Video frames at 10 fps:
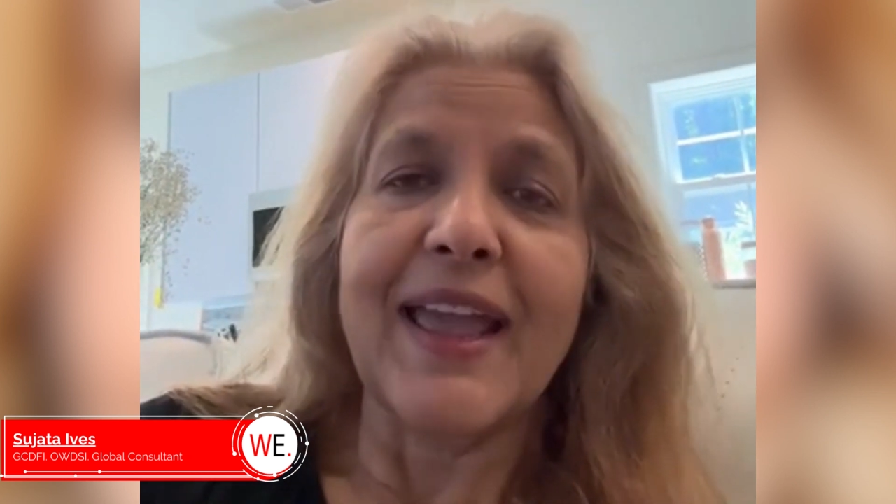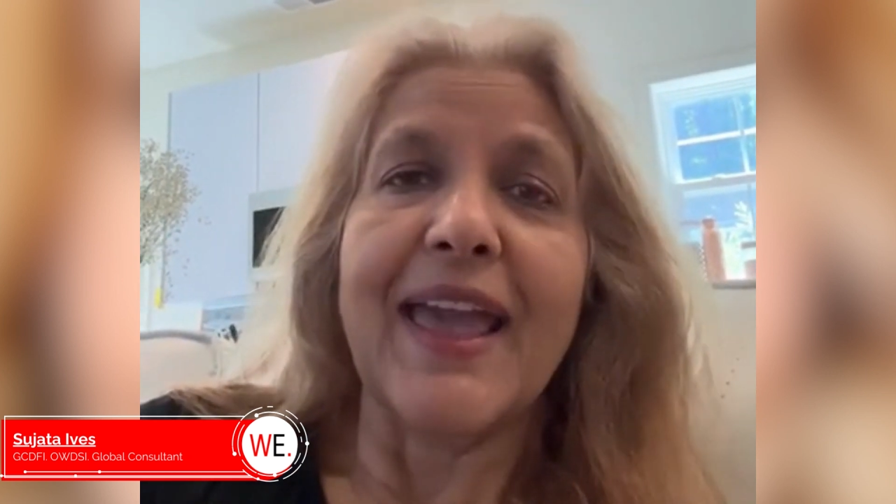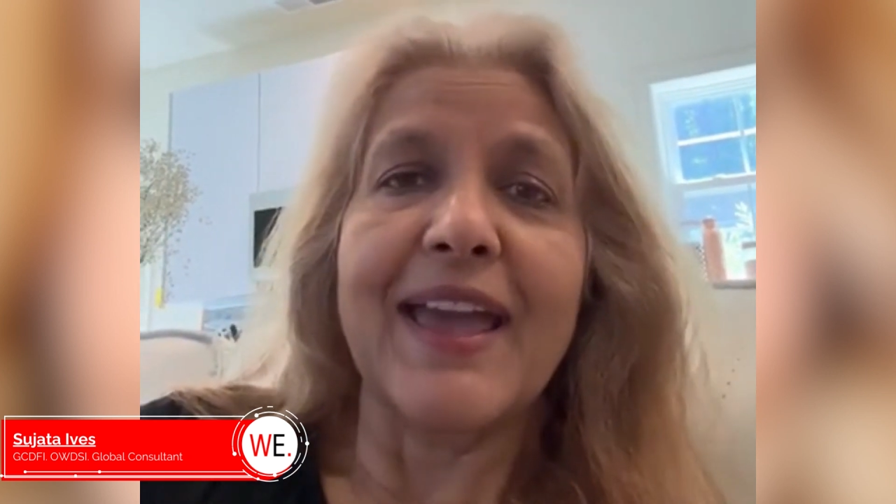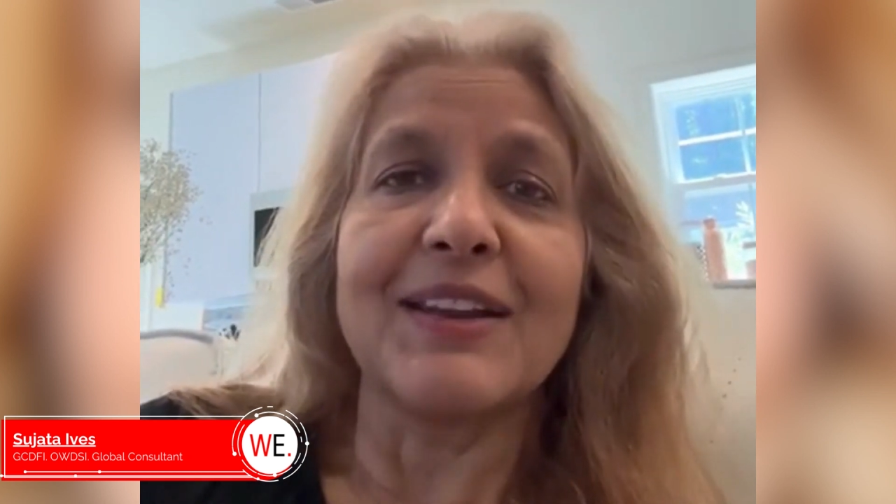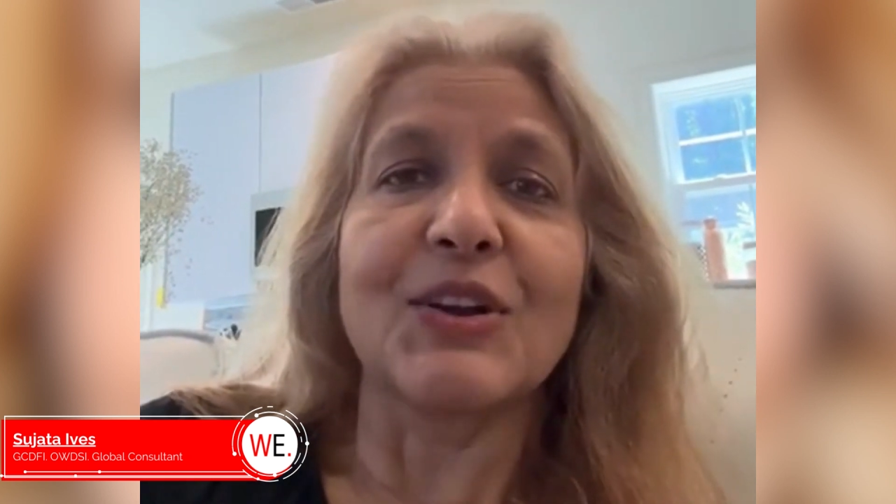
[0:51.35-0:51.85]

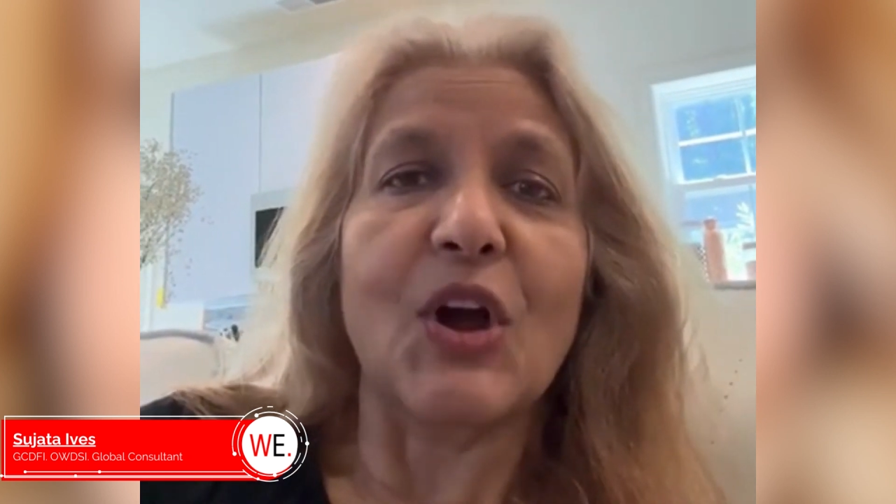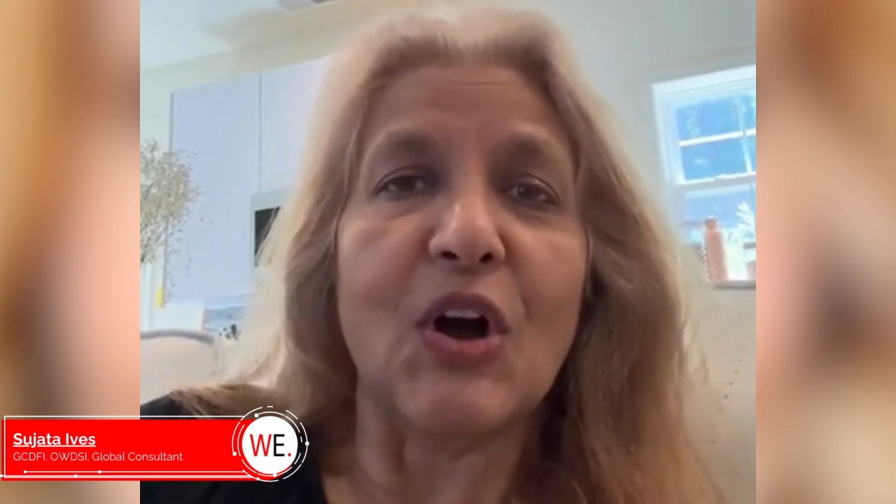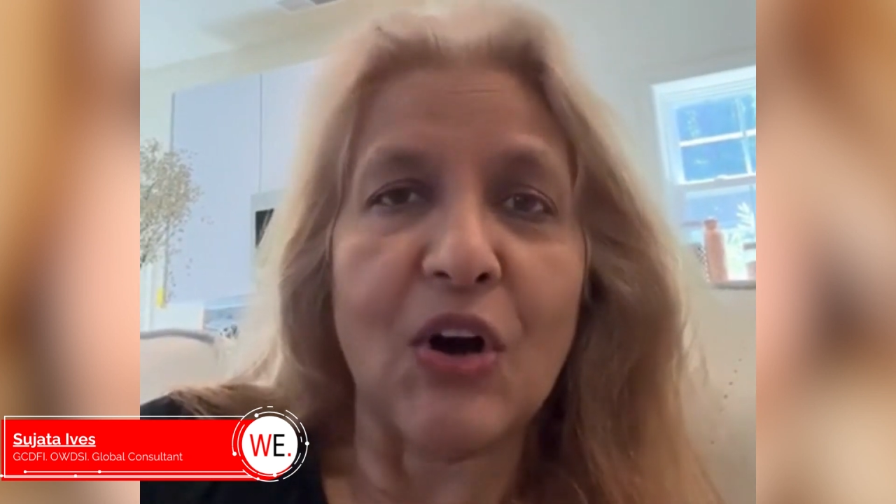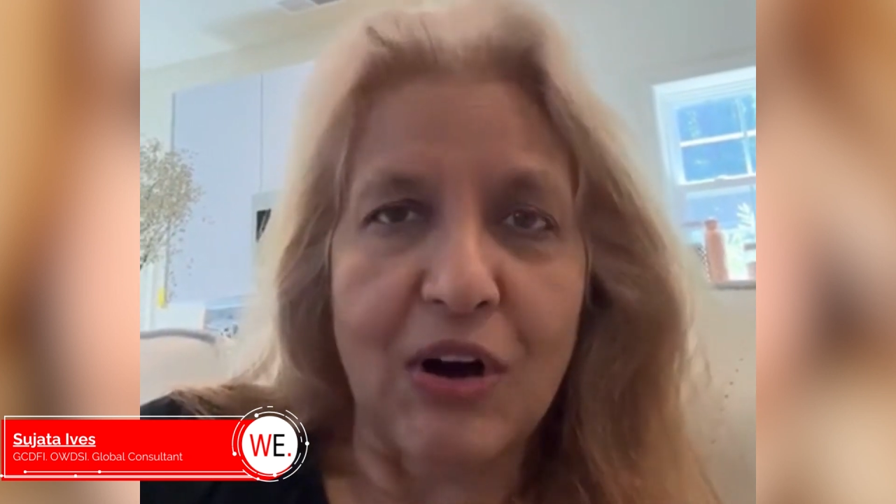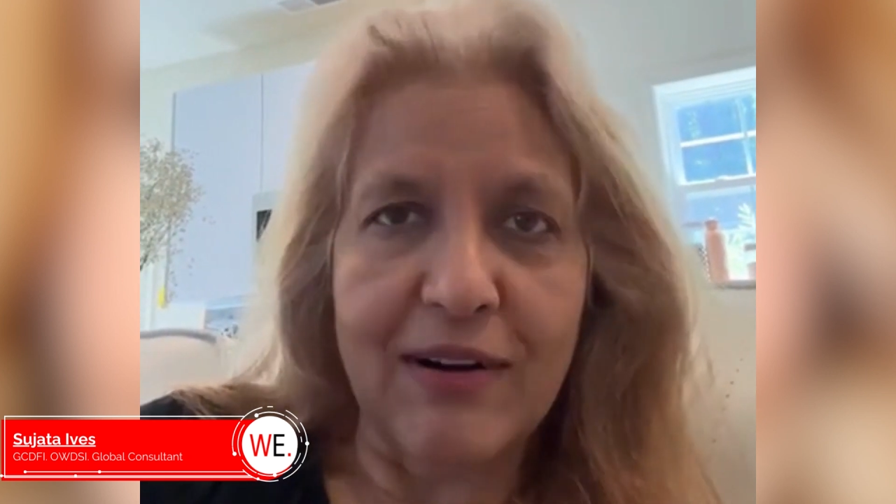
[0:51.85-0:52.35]
and
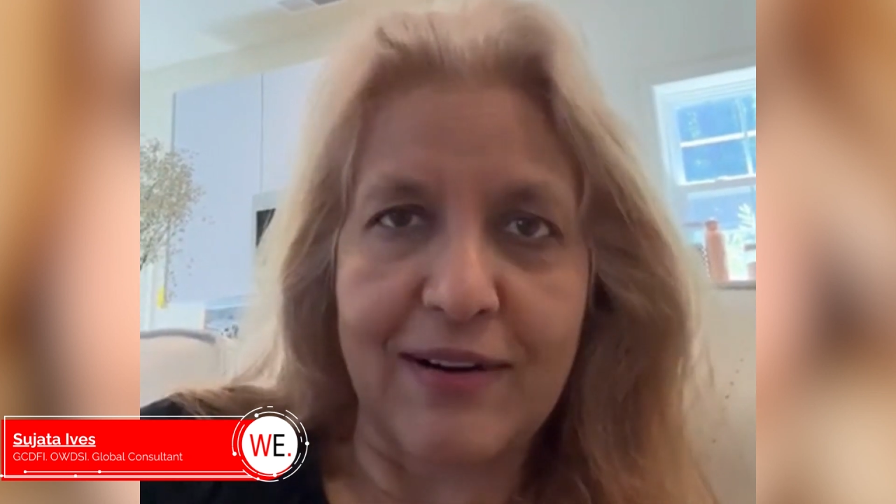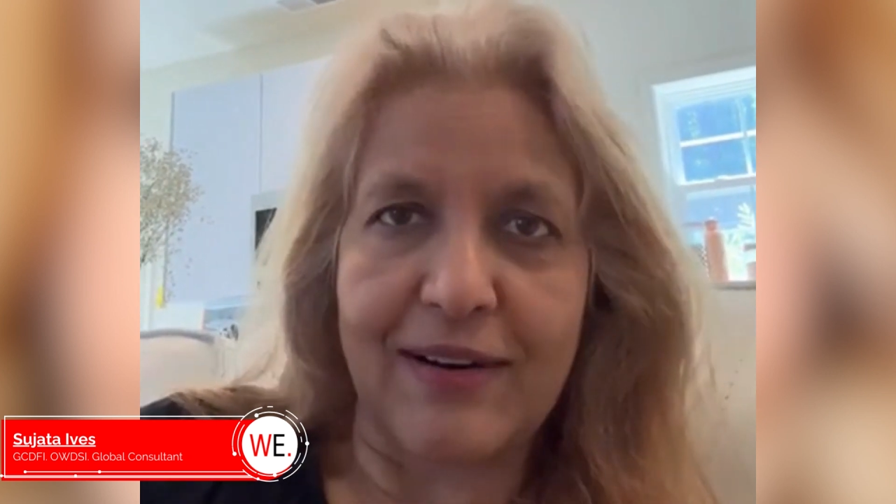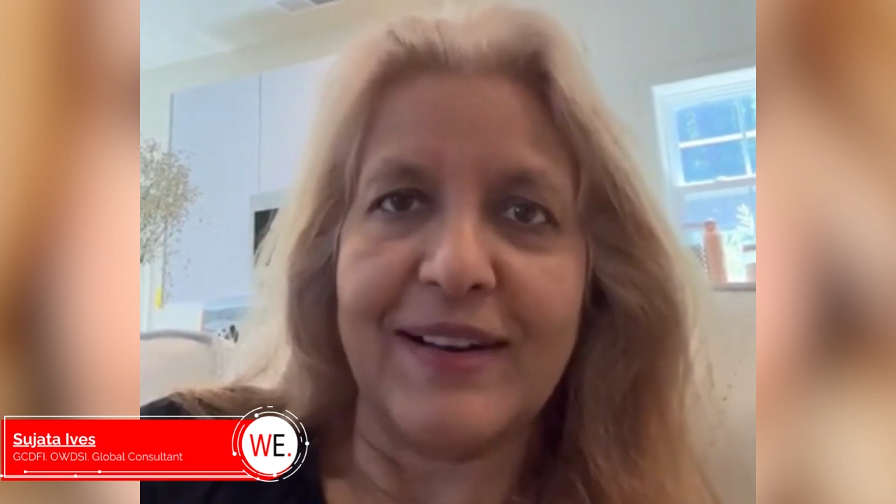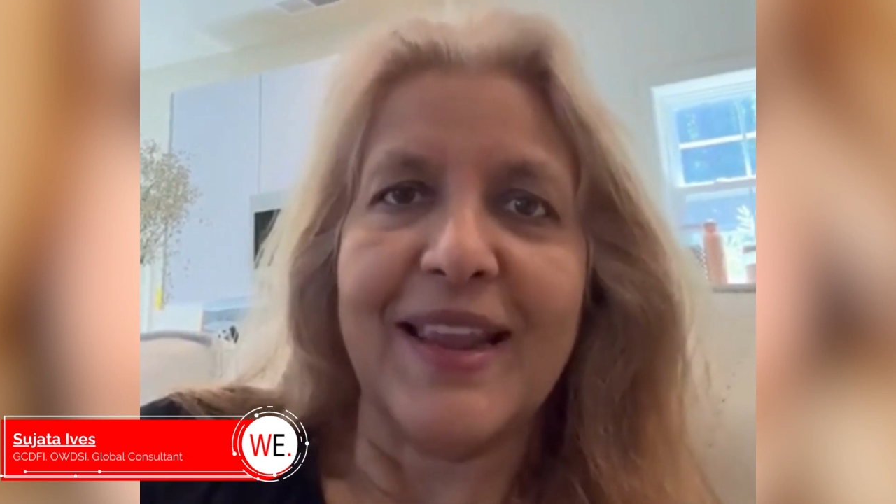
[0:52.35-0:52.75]
are